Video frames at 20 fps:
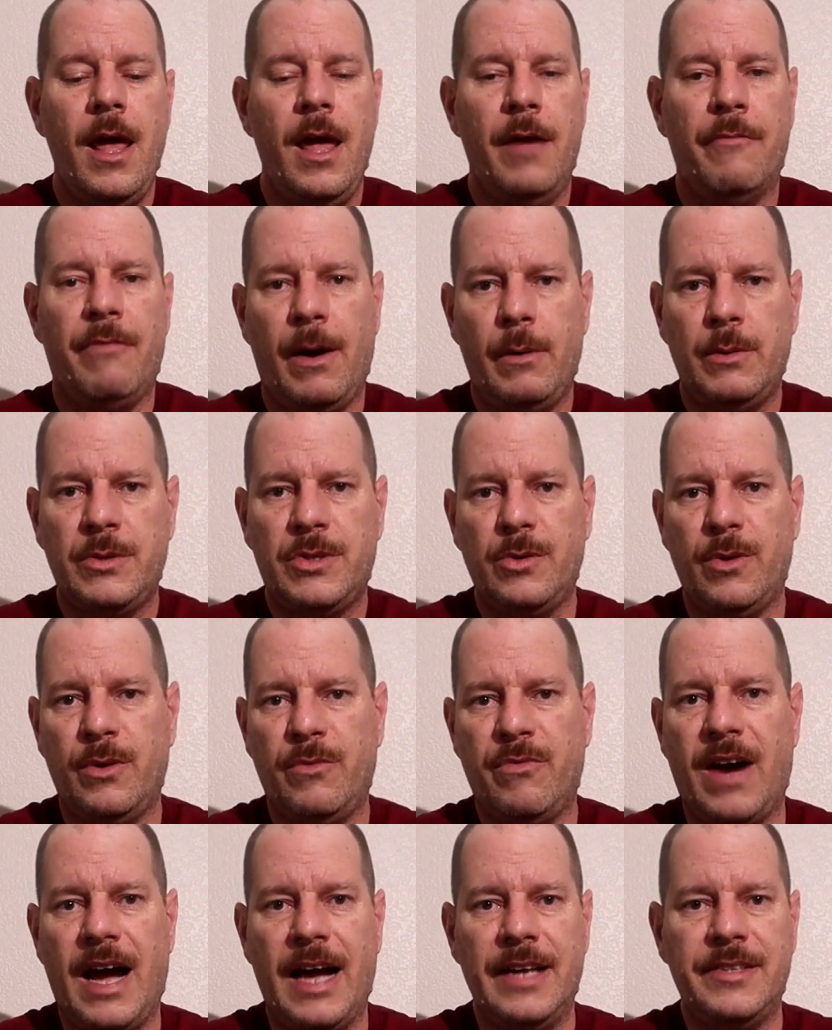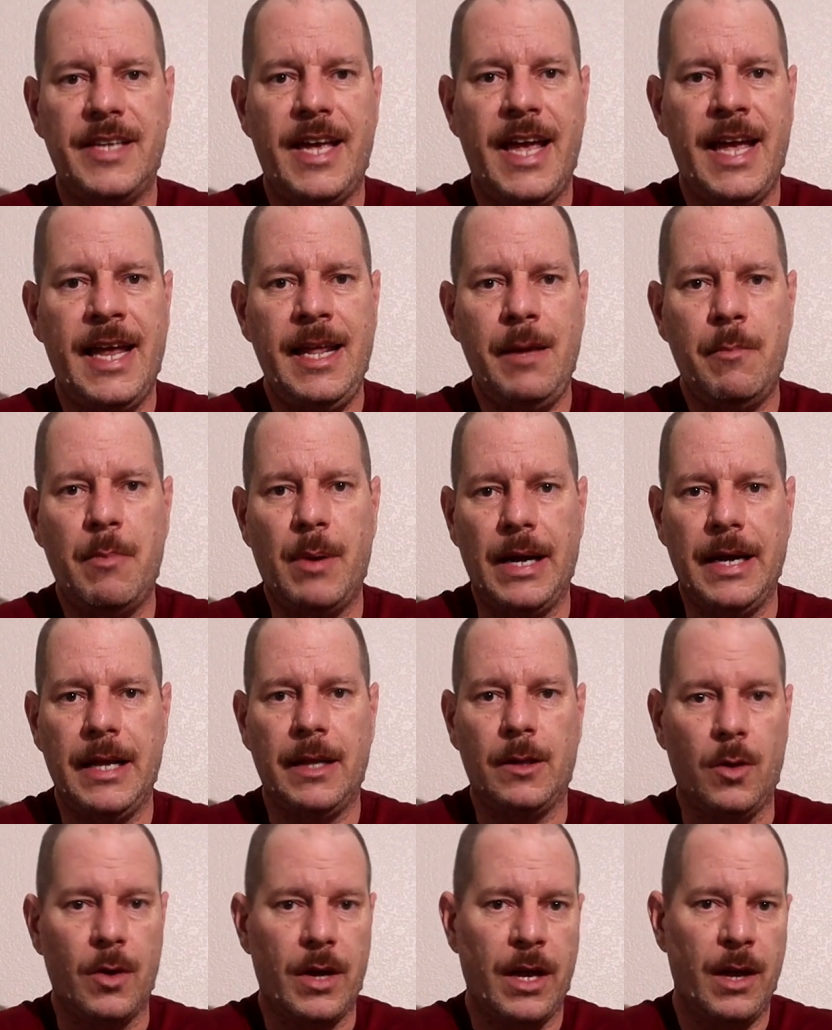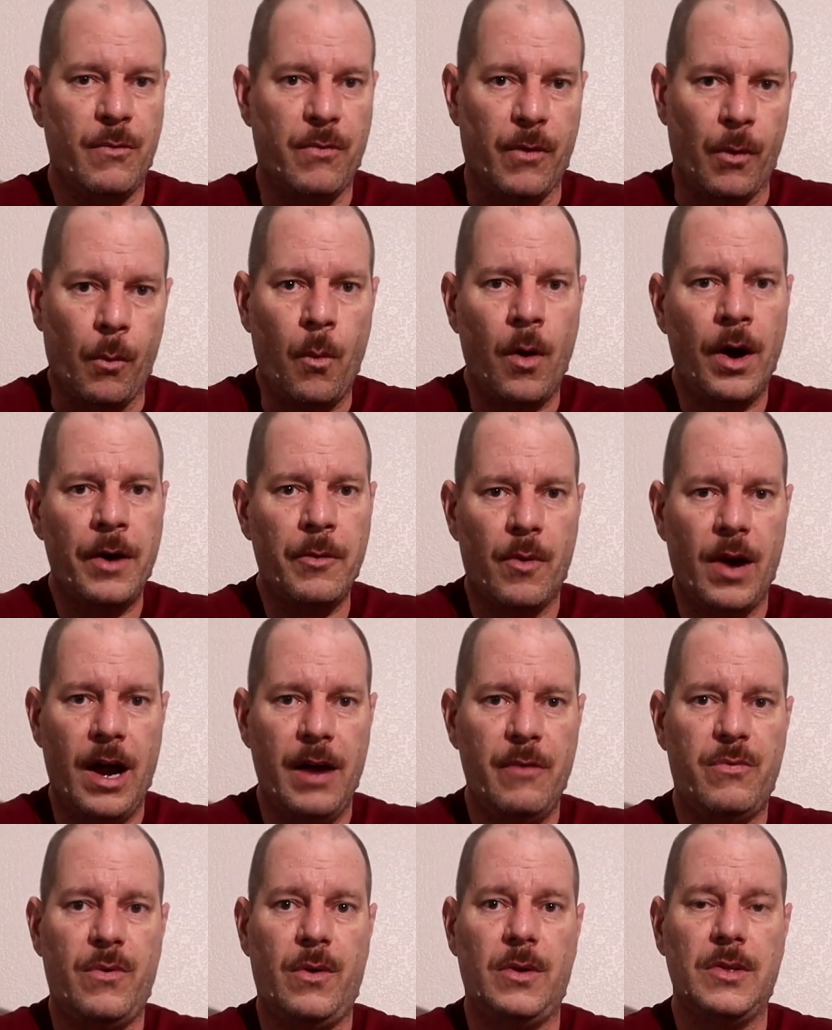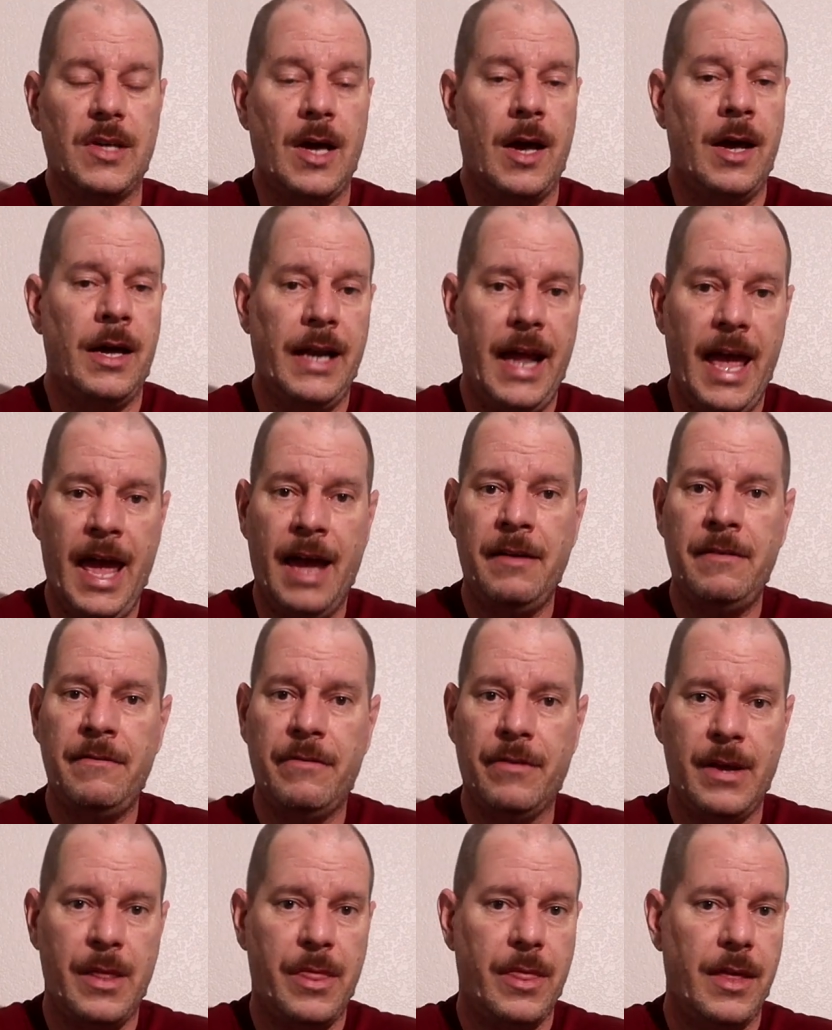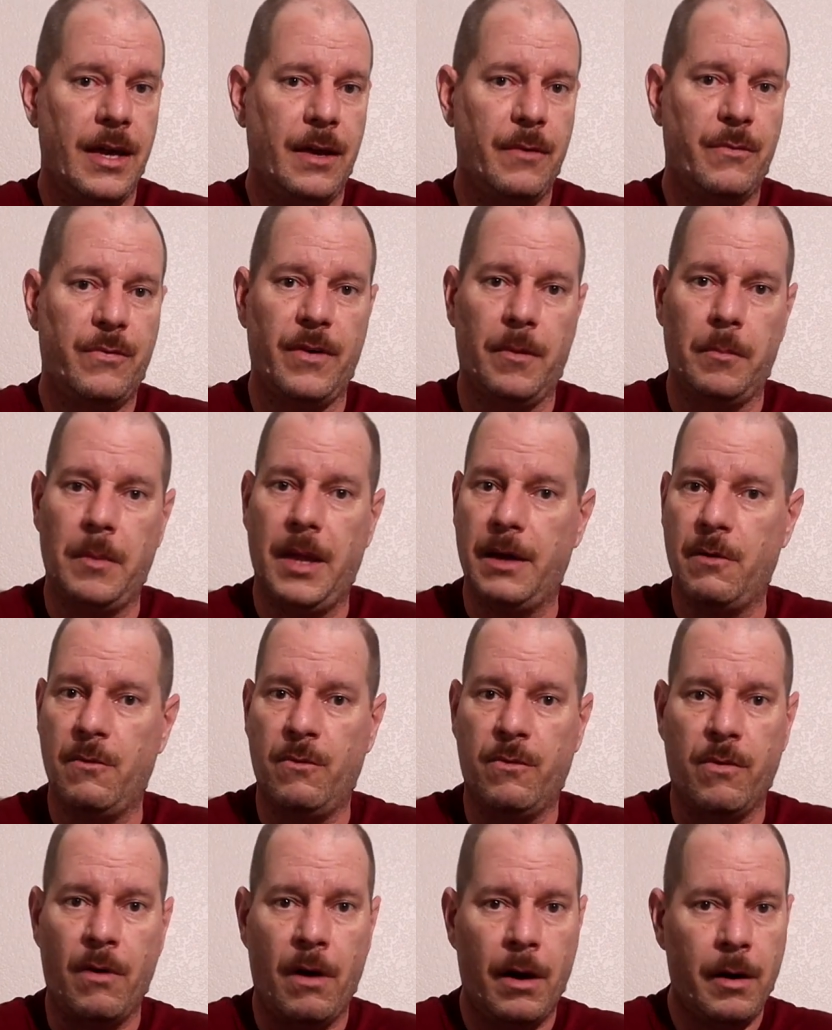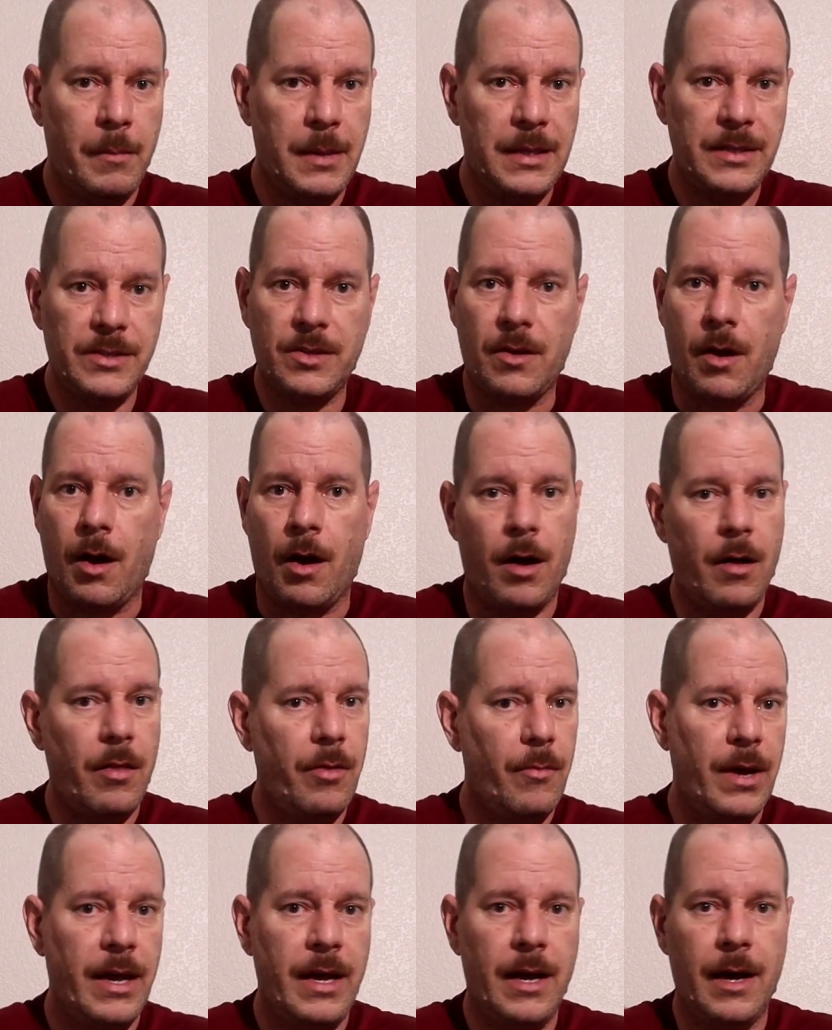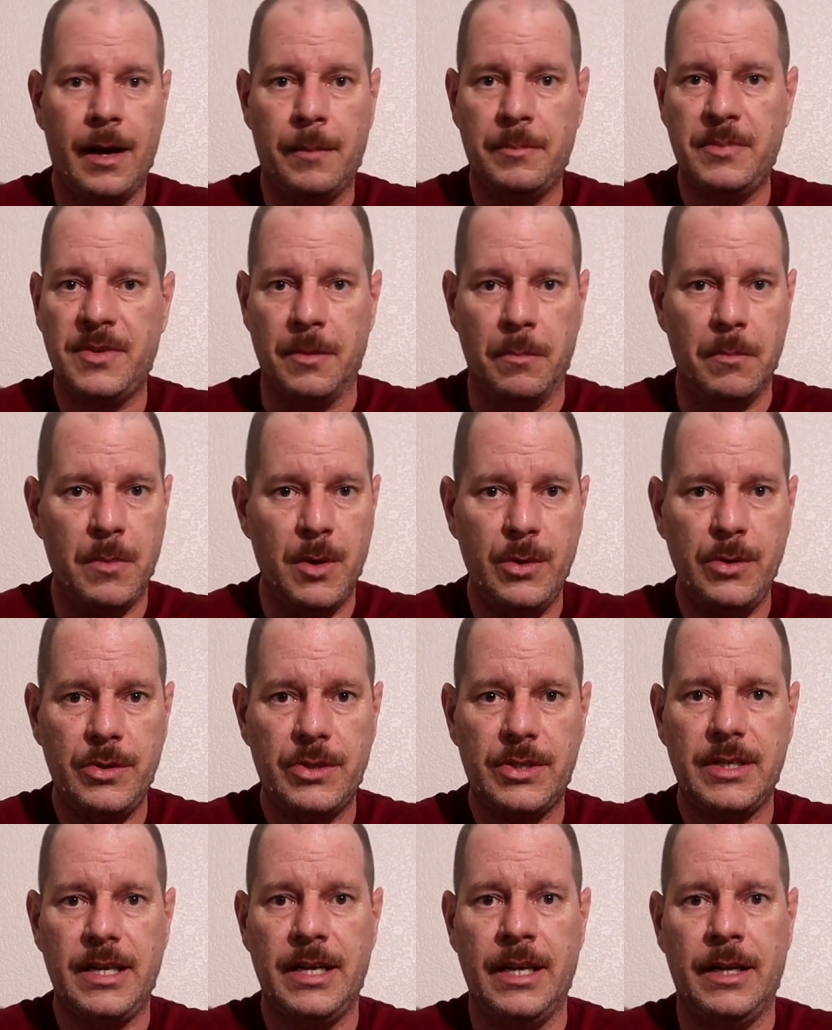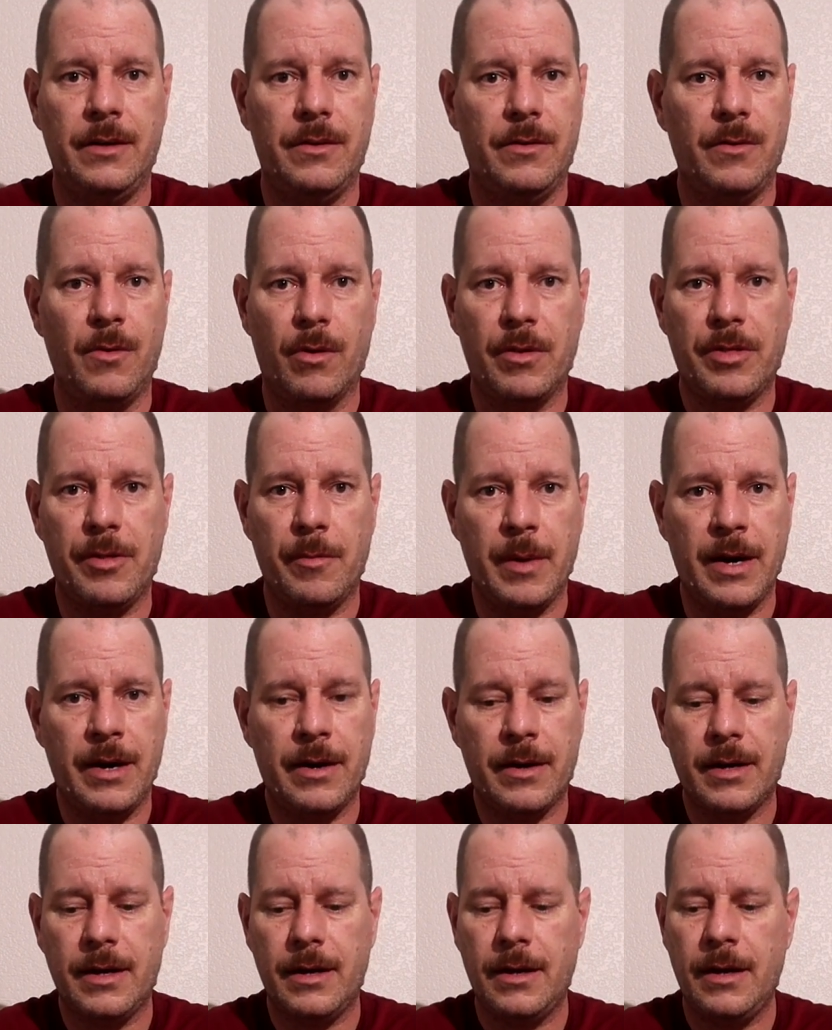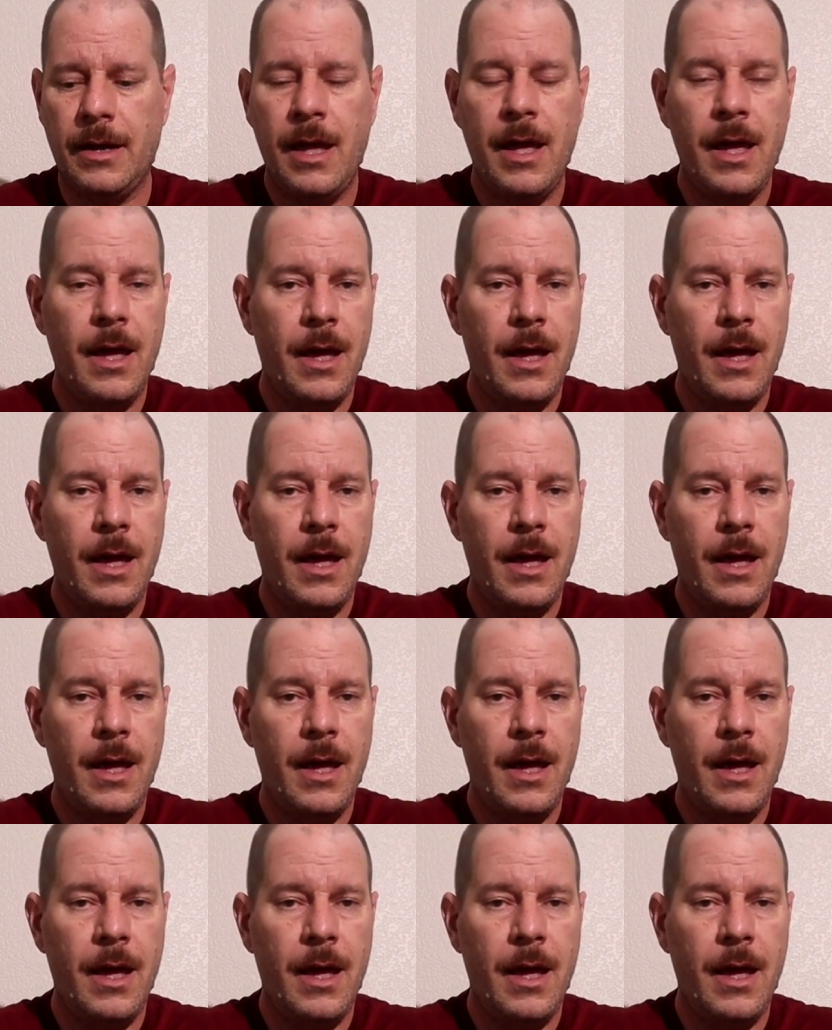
If I was to advise anybody looking for one rifle to hunt everything from like varmints all the way up to moose in North America,